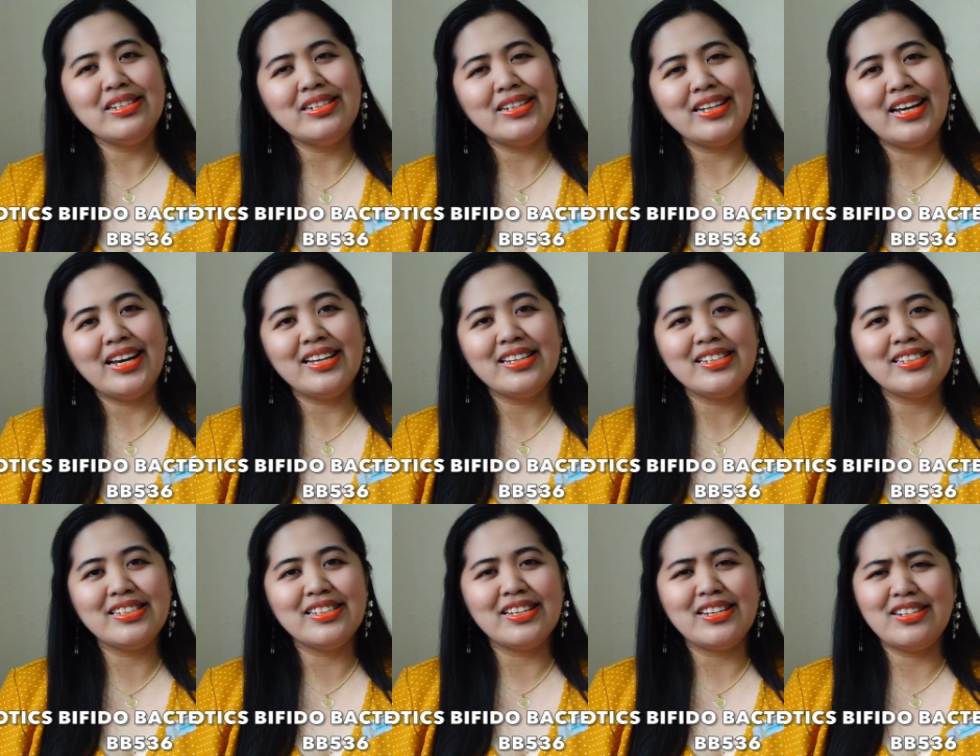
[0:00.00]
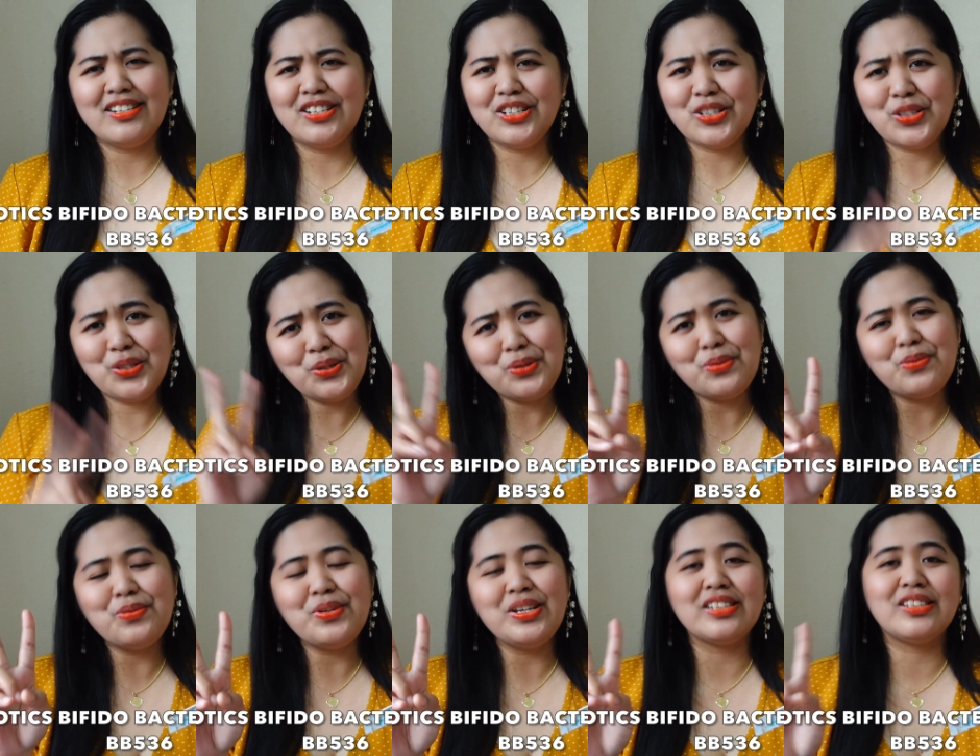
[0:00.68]
days, uh,
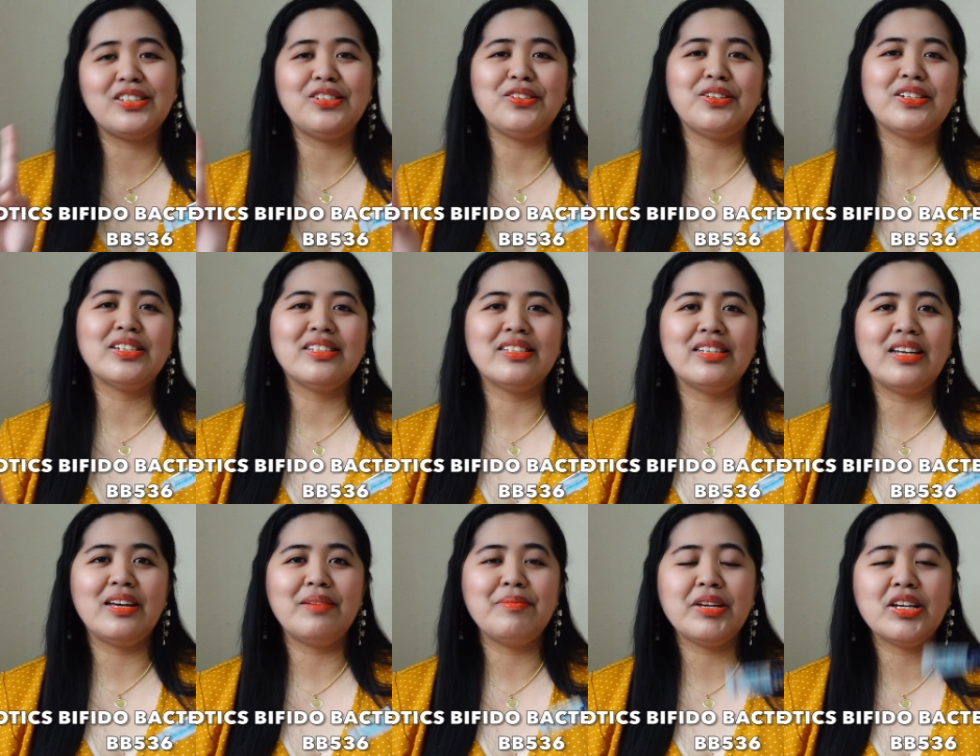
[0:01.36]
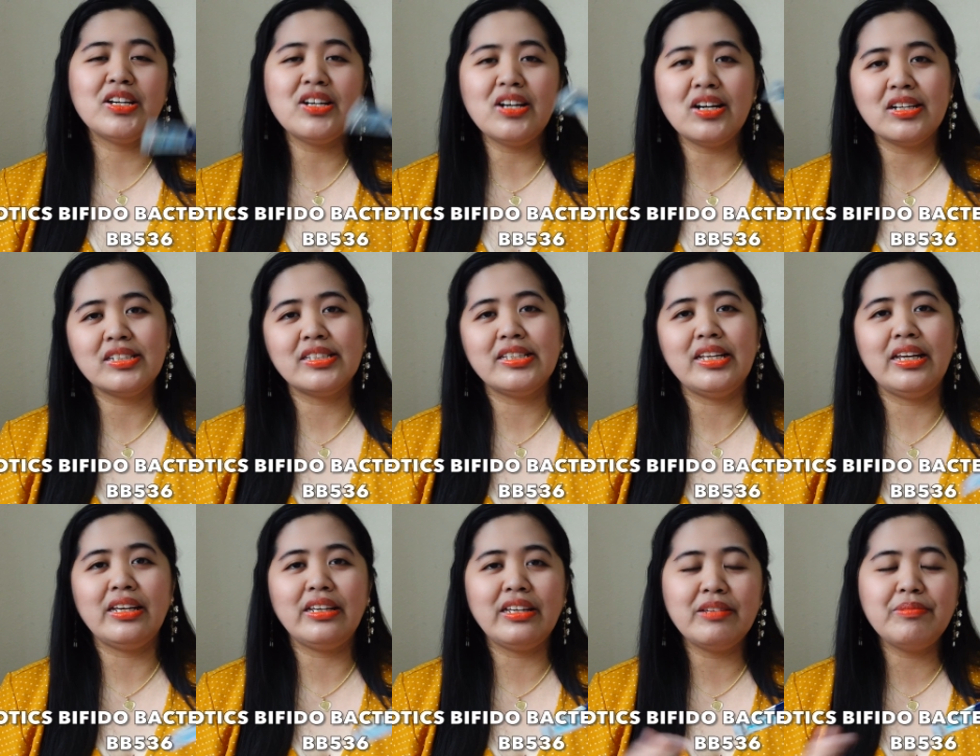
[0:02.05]
two weeks, you can say, because
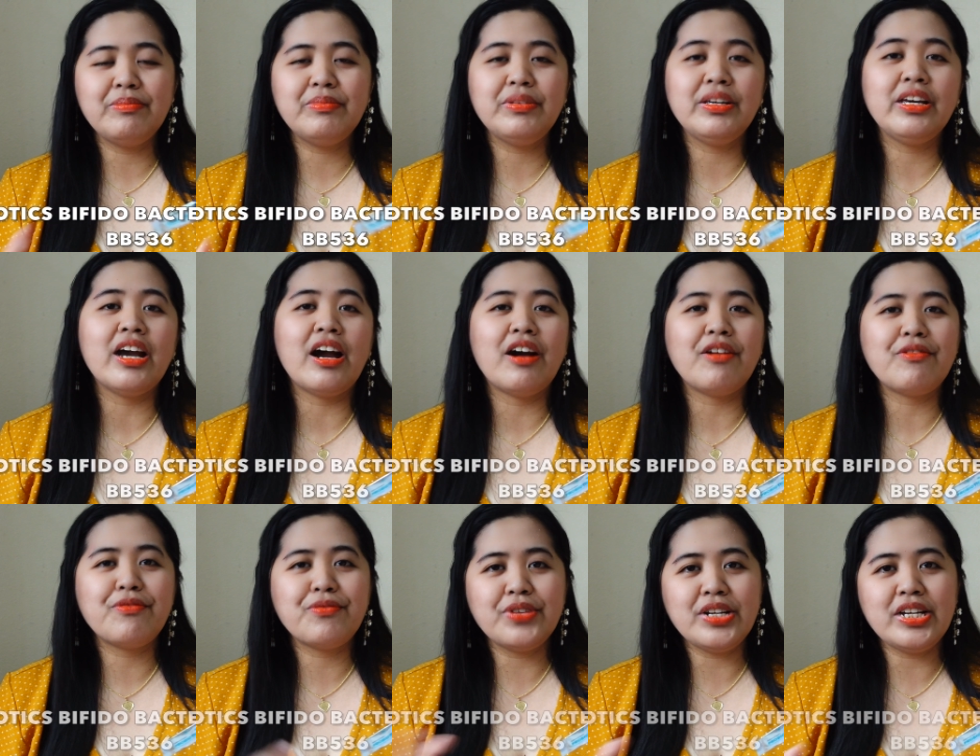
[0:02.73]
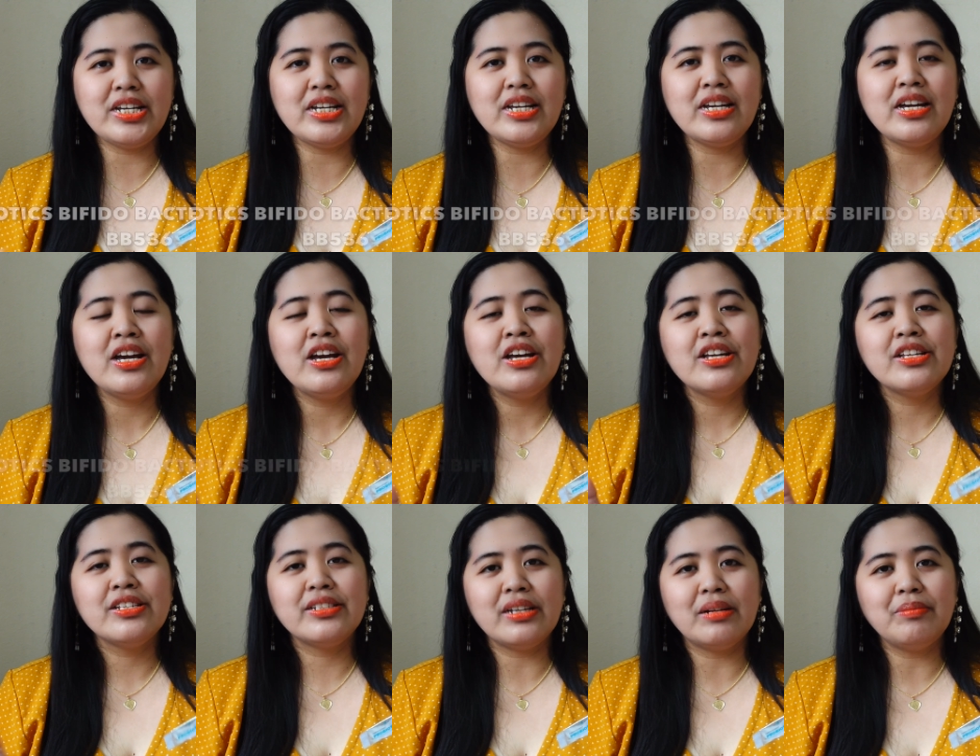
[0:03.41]
they give me a free
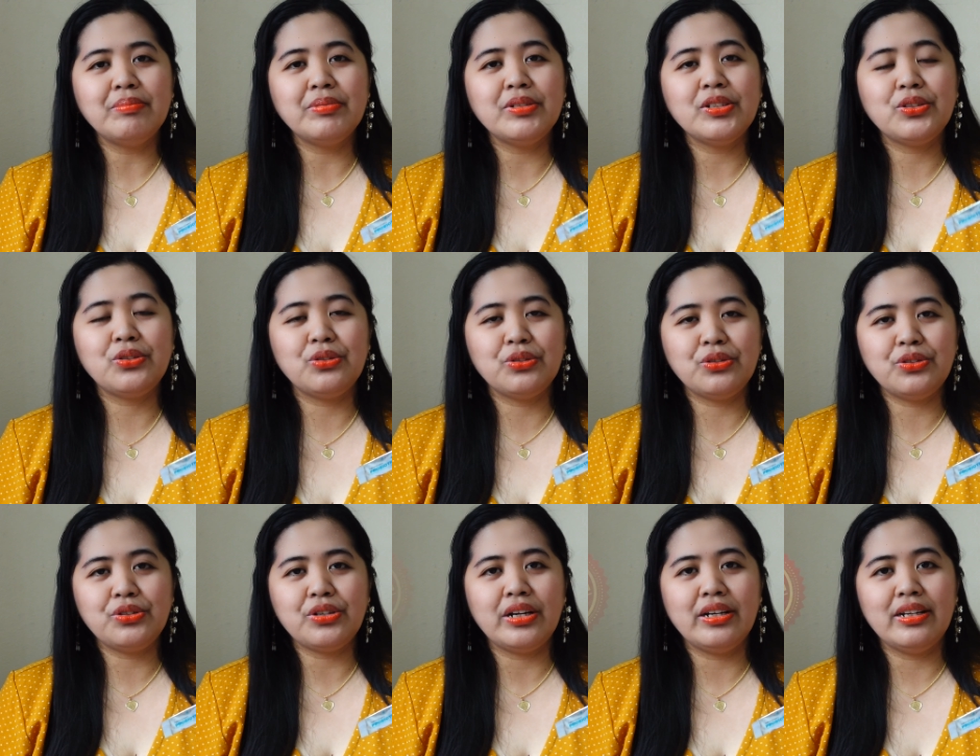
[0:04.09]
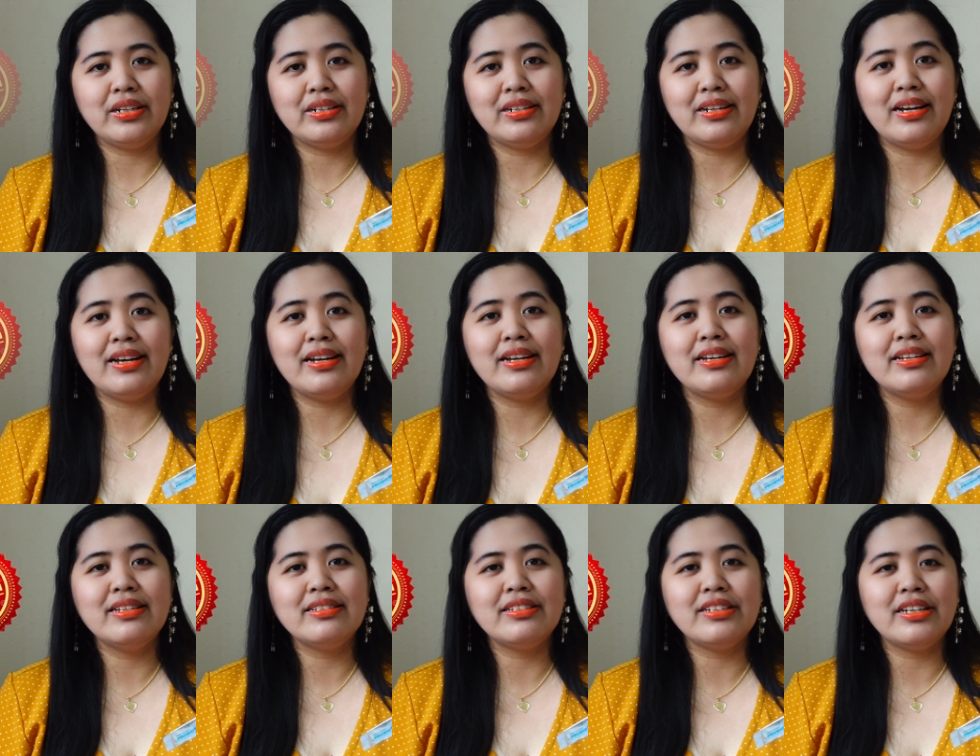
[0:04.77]
sample to try it
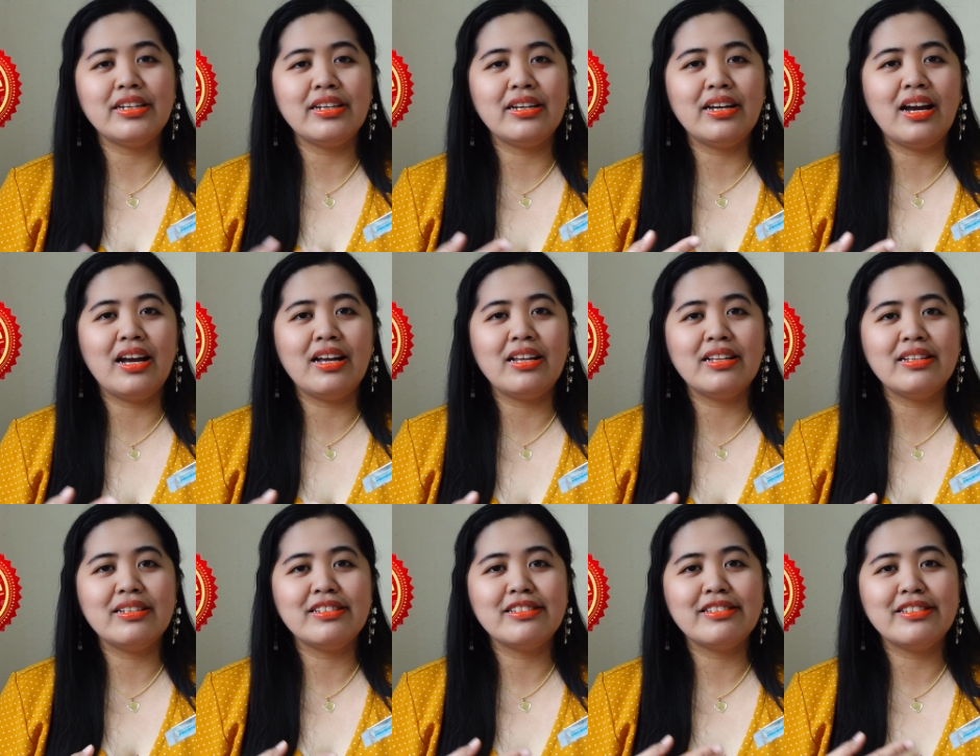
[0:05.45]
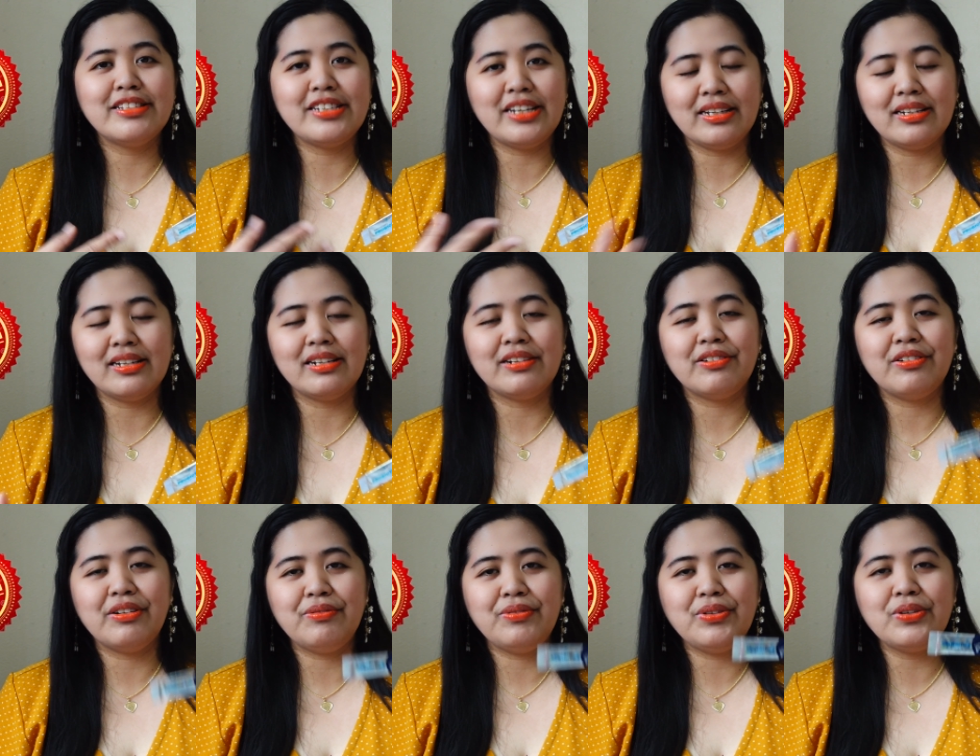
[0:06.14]
and take and take
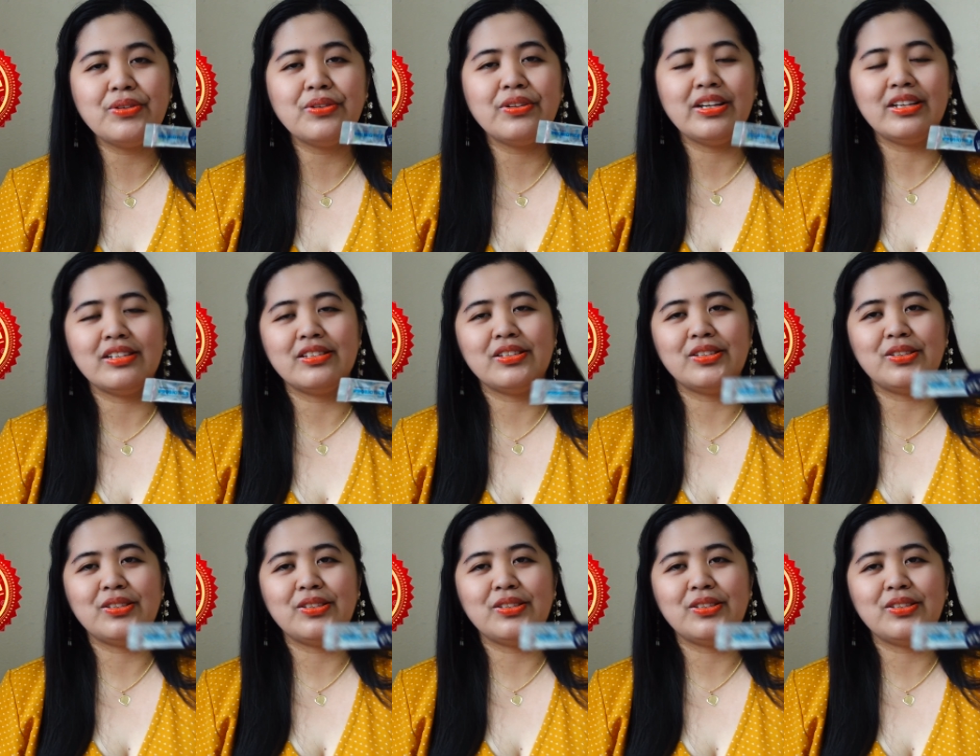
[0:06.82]
a review in it.